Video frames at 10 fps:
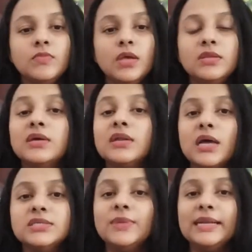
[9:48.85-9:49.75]
the
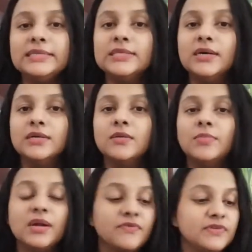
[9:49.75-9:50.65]
grass blade is hurt
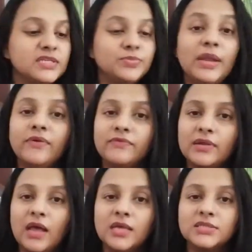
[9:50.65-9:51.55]
but if it is made of
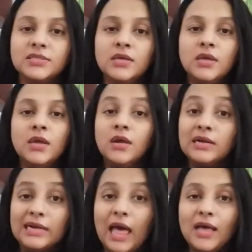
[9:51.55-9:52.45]
grass
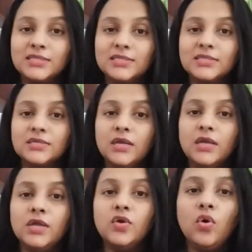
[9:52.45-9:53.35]
glass
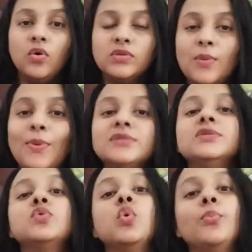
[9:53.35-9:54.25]
you know, the
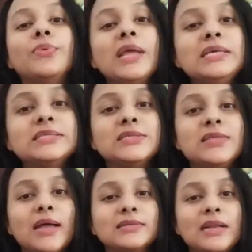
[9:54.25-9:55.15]
person who breaks
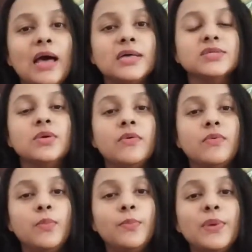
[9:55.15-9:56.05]
that glass,
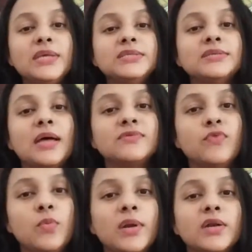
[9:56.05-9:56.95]
breaks that
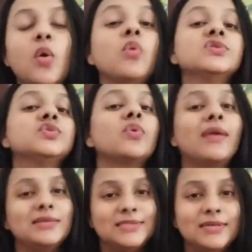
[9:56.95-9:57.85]
woman also
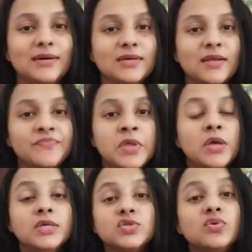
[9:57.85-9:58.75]
gets hurt.
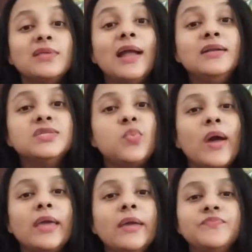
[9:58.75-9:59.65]
So that is
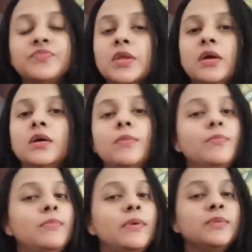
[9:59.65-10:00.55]
why
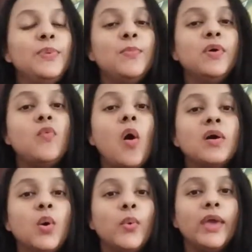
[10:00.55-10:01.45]
people
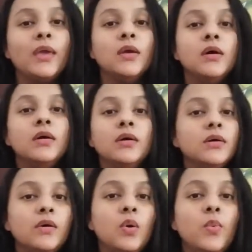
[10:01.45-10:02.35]
walk away
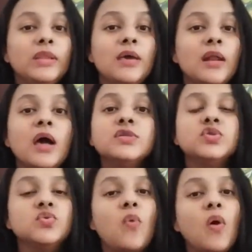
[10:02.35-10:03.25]
or when they are asked to walk